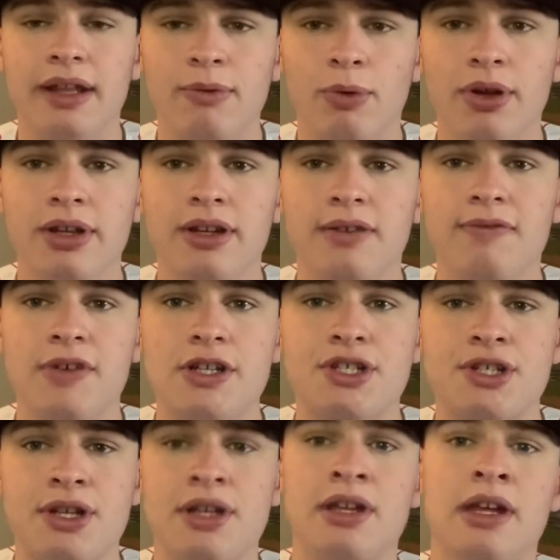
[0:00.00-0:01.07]
won the
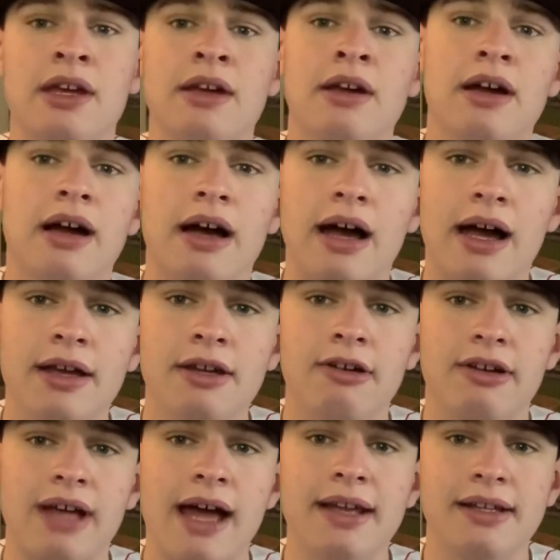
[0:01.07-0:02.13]
division.
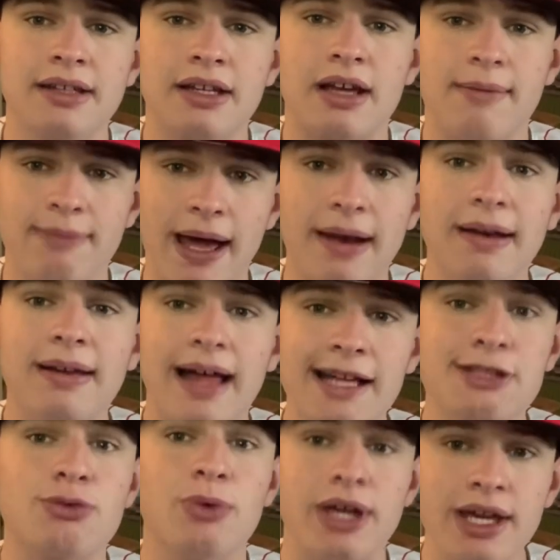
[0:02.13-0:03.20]
Kind of did come down in
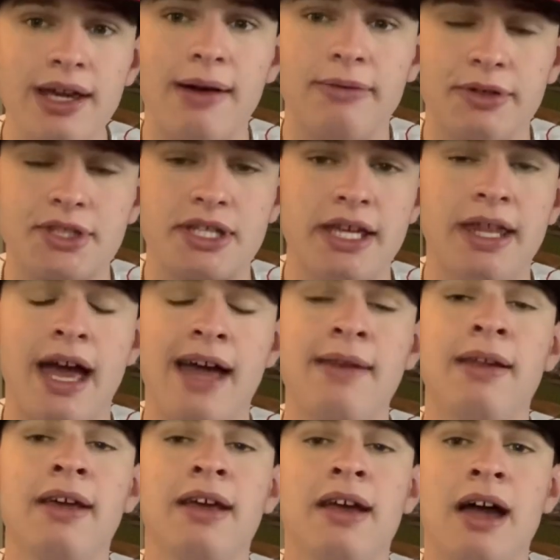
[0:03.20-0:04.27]
last week, I will say
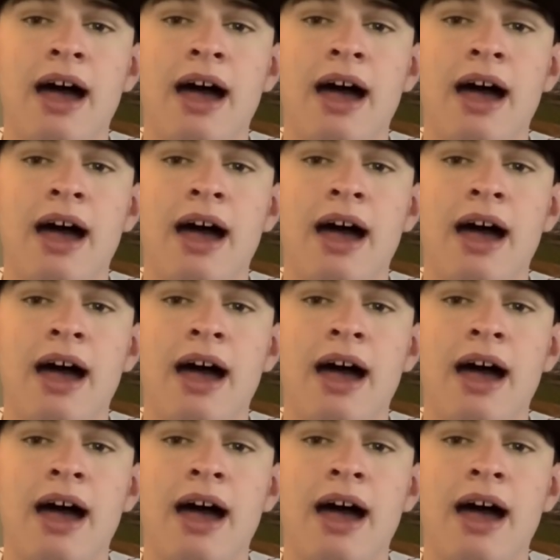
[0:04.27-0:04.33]
that.